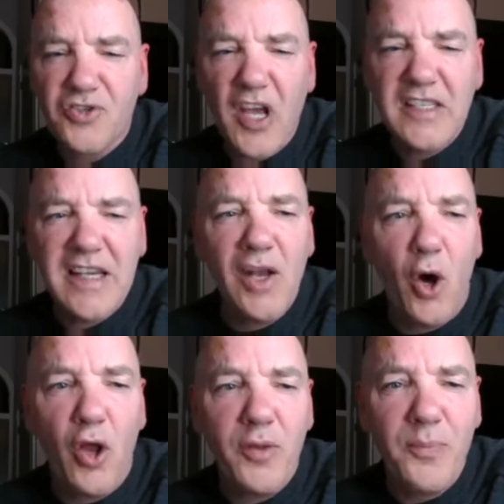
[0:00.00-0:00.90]
Has Tracy
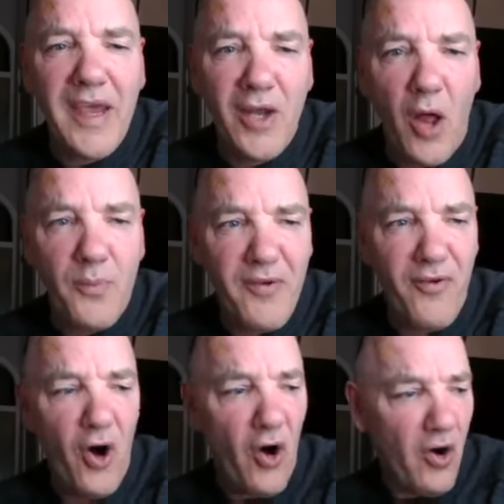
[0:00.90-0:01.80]
Lawton been on
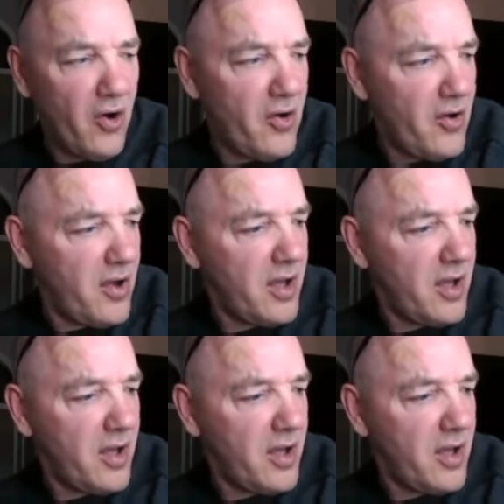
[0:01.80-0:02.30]
before?